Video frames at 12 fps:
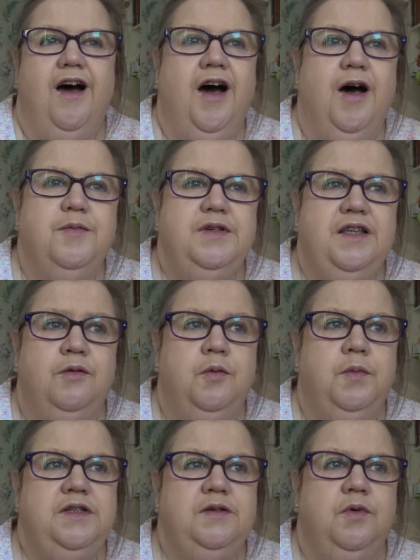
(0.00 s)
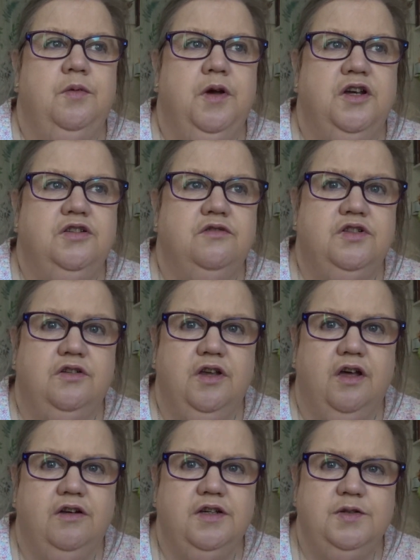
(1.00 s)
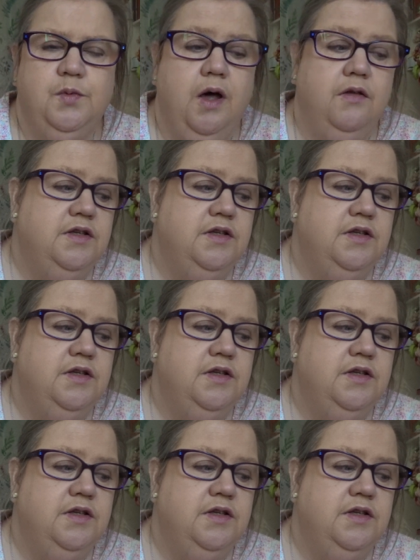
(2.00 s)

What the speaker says: So there will be some commercial sock yarn as well.